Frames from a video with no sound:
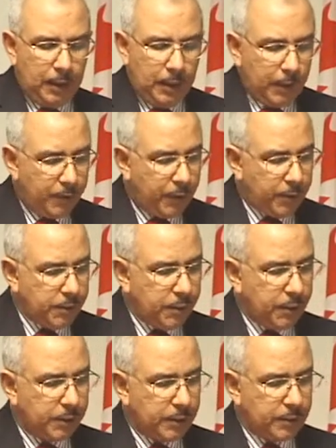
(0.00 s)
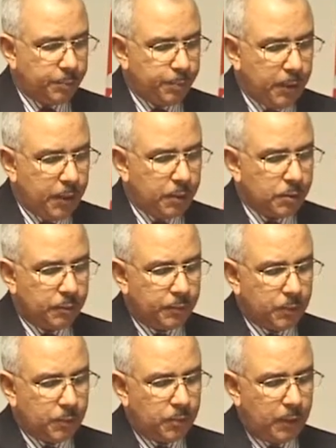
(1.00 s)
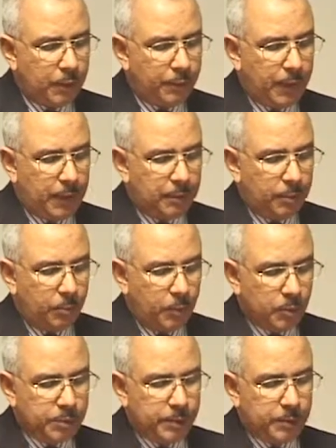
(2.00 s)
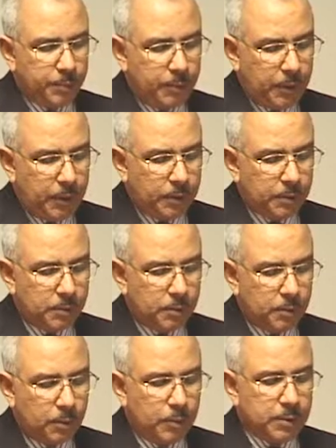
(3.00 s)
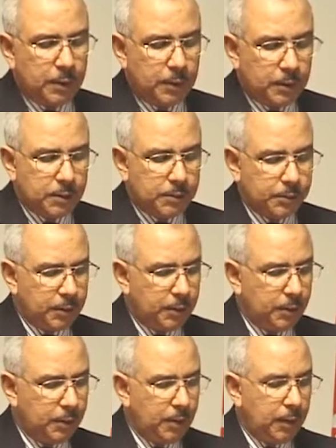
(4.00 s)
leveraging the experience of those who have had the most experience with the industry